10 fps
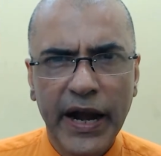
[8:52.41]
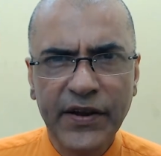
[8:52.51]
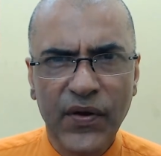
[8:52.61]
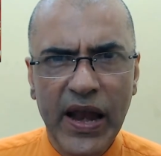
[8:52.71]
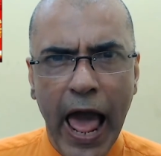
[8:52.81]

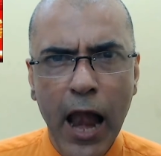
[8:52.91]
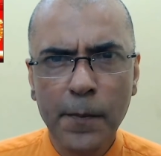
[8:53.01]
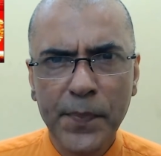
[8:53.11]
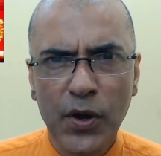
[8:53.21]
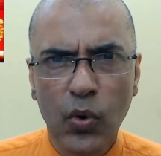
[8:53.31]
It will
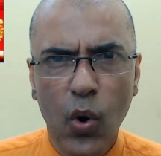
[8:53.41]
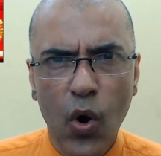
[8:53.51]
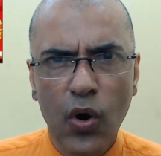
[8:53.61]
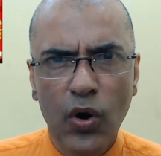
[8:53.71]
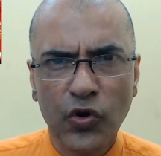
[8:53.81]
help you
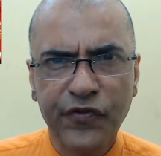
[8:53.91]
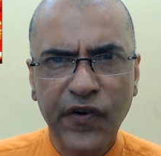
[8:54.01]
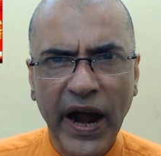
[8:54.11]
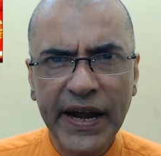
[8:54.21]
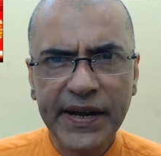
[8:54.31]

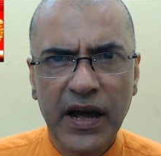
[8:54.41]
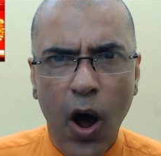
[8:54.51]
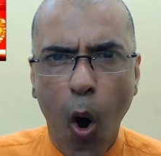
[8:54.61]
fight